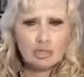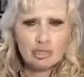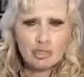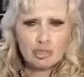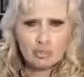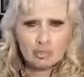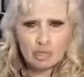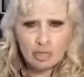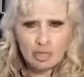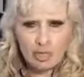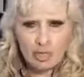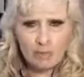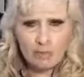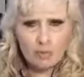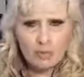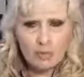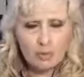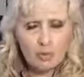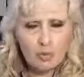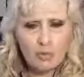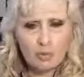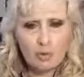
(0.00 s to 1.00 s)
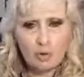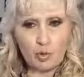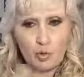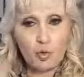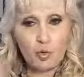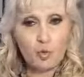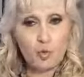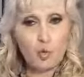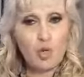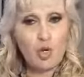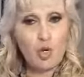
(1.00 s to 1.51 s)
your tips with the
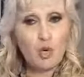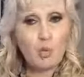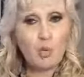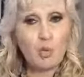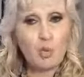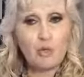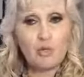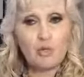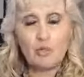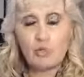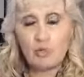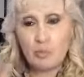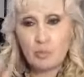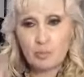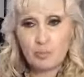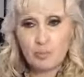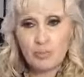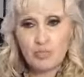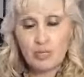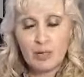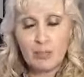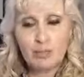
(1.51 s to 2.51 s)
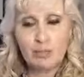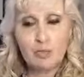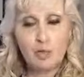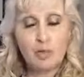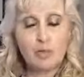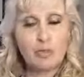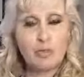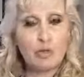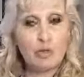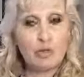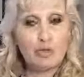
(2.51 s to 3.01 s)
group? Are you group tipped or
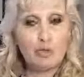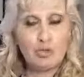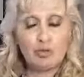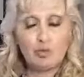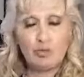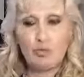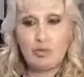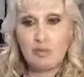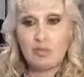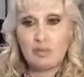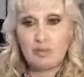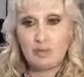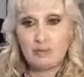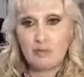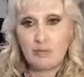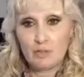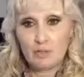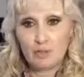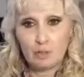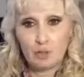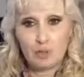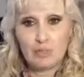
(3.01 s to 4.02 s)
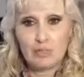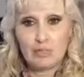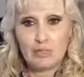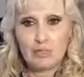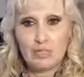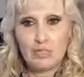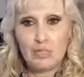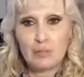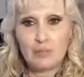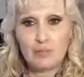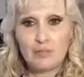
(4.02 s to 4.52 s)
are you individually
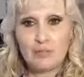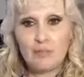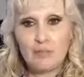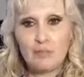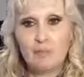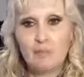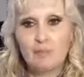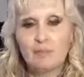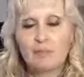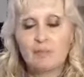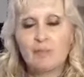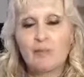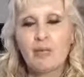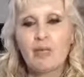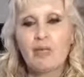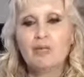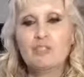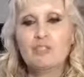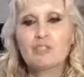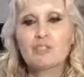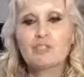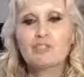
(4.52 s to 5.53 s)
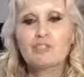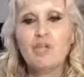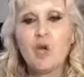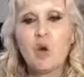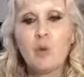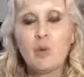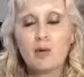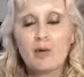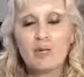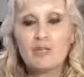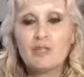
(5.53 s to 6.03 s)
tipped? She goes, no,
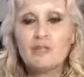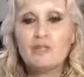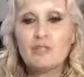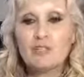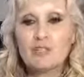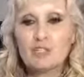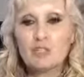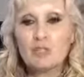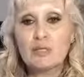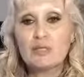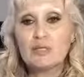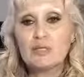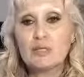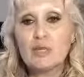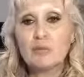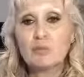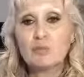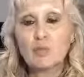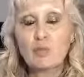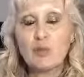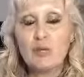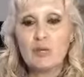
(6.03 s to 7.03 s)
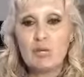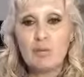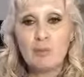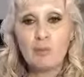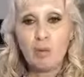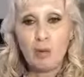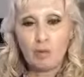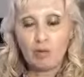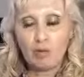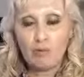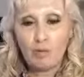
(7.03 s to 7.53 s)
we're individually tipped. We keep
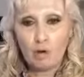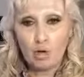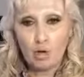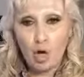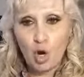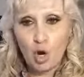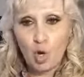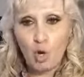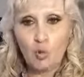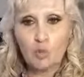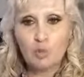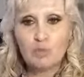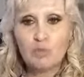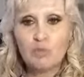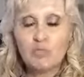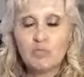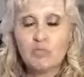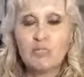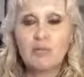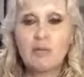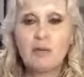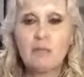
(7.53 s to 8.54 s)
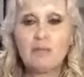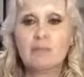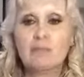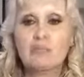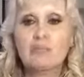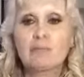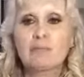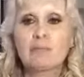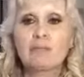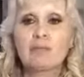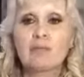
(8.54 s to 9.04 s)
all of our own tips.
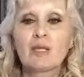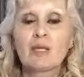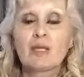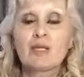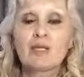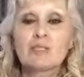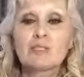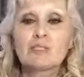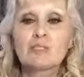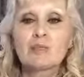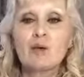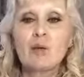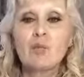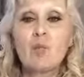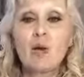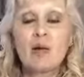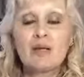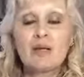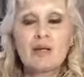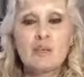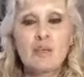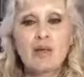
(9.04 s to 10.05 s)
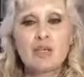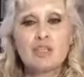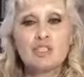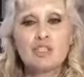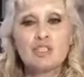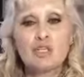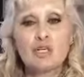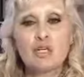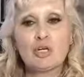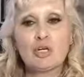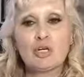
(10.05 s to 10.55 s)
So I wanted to make
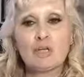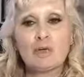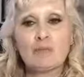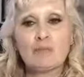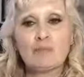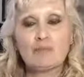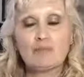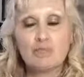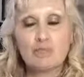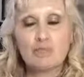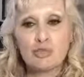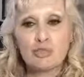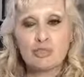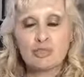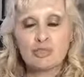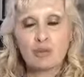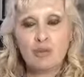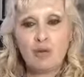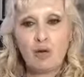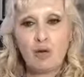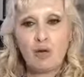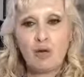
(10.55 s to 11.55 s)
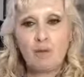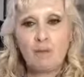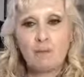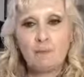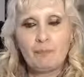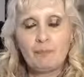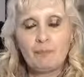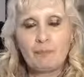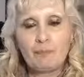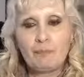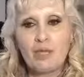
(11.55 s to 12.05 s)
sure, first of all,
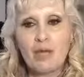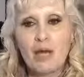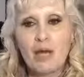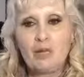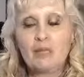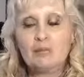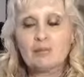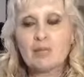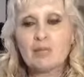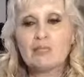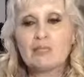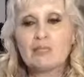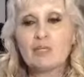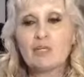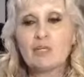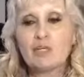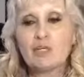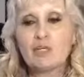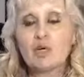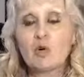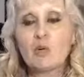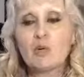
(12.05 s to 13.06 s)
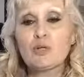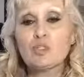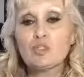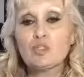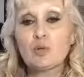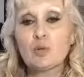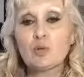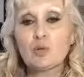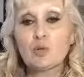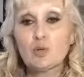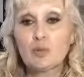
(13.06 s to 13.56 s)
that it wasn't going to go
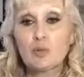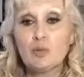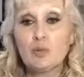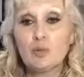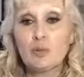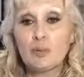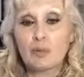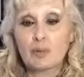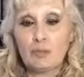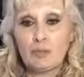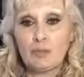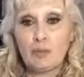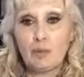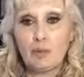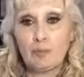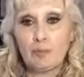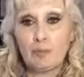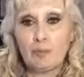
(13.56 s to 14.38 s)
into a group tip